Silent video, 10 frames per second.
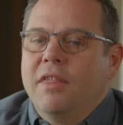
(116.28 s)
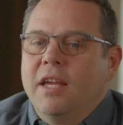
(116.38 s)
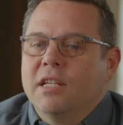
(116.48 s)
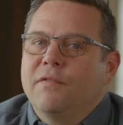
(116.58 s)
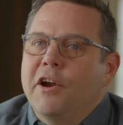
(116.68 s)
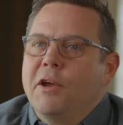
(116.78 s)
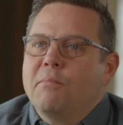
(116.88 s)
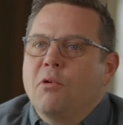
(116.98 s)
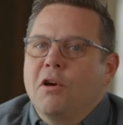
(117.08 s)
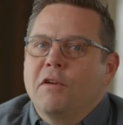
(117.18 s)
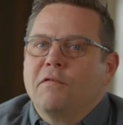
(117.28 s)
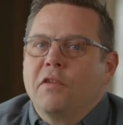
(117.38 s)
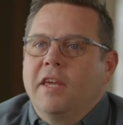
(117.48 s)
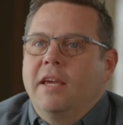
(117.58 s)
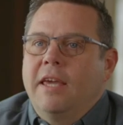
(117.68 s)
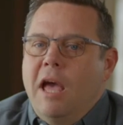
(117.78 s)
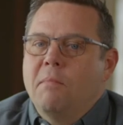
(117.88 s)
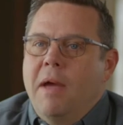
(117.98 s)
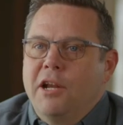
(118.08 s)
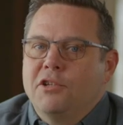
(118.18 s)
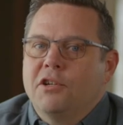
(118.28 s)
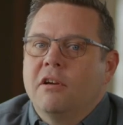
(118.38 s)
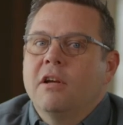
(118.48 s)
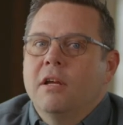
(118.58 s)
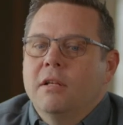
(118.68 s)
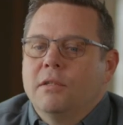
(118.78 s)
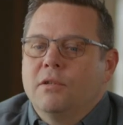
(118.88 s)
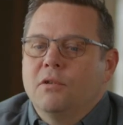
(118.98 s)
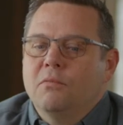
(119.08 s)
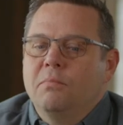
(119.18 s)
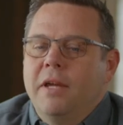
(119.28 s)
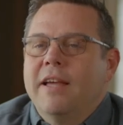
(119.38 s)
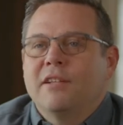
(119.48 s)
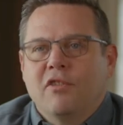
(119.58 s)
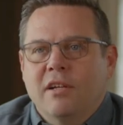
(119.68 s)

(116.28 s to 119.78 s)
I think it's very important for the account manager to be that